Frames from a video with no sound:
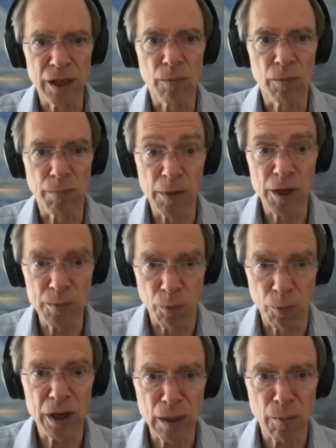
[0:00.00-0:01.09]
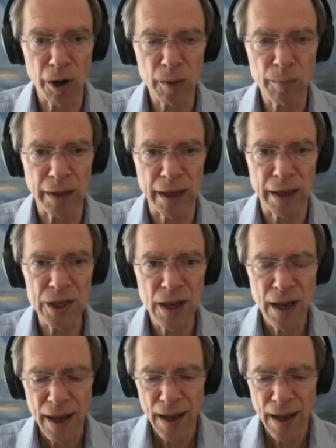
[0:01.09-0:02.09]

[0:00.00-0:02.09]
you know published book in the marketplace,